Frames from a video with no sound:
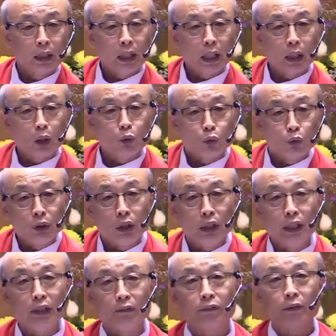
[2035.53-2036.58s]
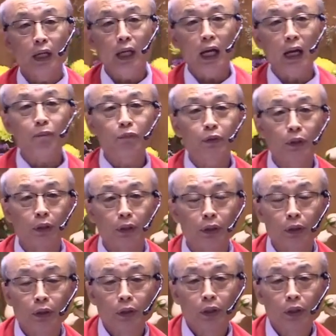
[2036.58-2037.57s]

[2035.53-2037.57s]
you know, we live after